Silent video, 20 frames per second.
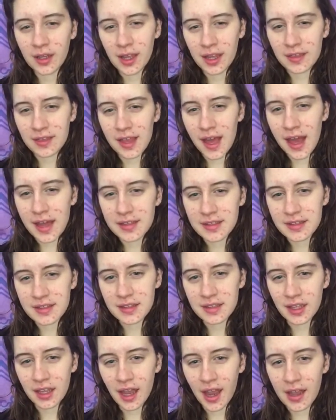And that's
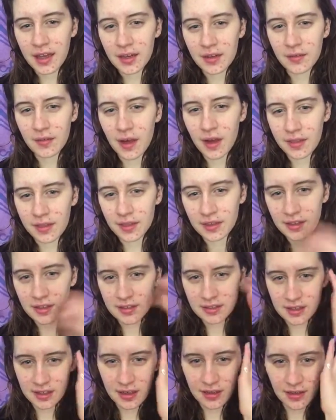the kind of
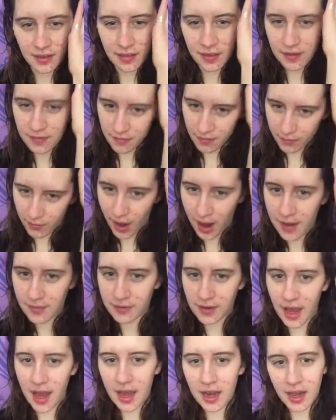authenticity that they've
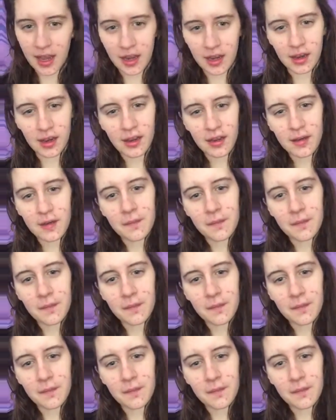arrived at. And